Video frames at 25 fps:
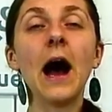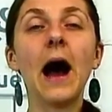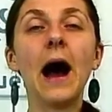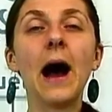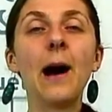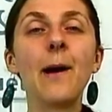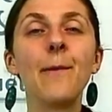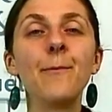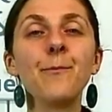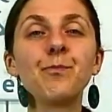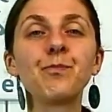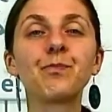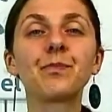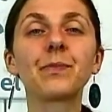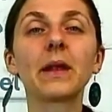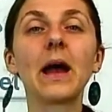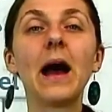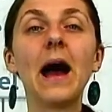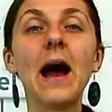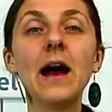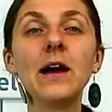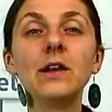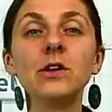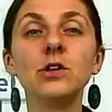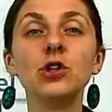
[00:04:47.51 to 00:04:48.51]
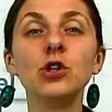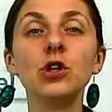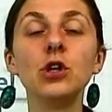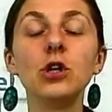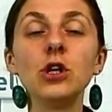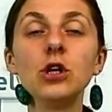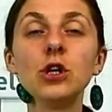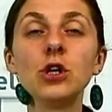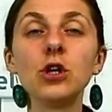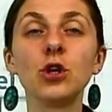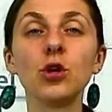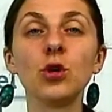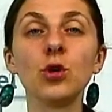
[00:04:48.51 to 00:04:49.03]
and
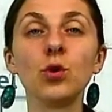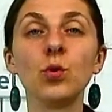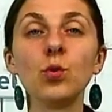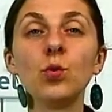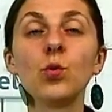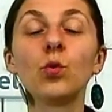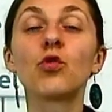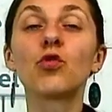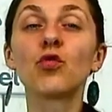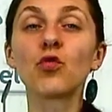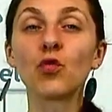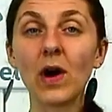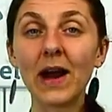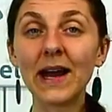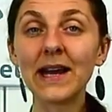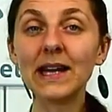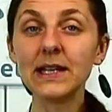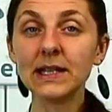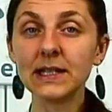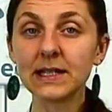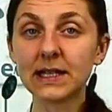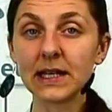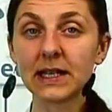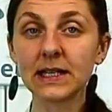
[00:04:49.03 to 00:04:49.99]
you grind